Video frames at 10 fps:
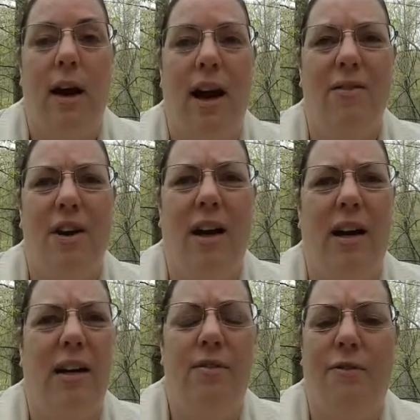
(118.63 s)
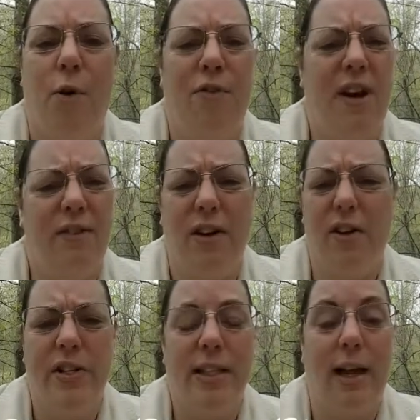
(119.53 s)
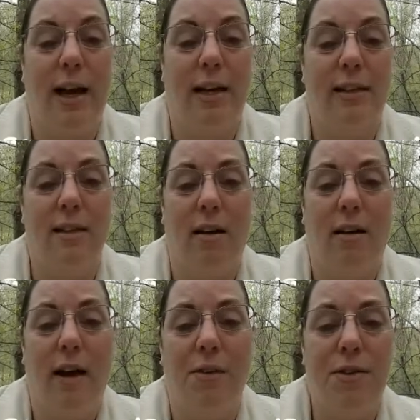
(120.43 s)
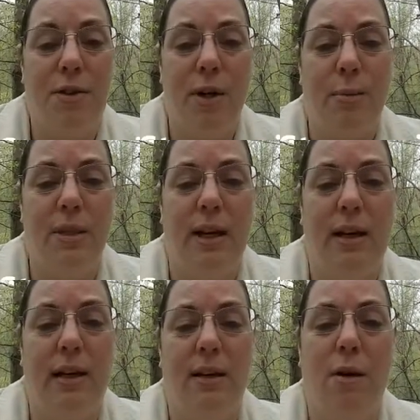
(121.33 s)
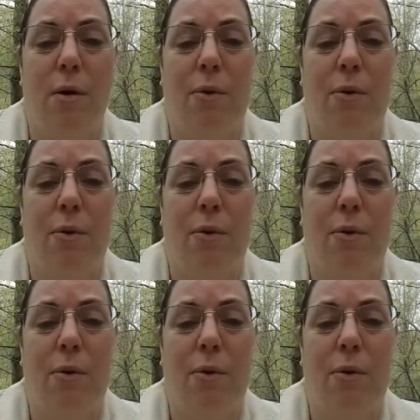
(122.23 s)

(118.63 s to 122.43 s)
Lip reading: I've got 400 or 500 slides on health streams that I need to go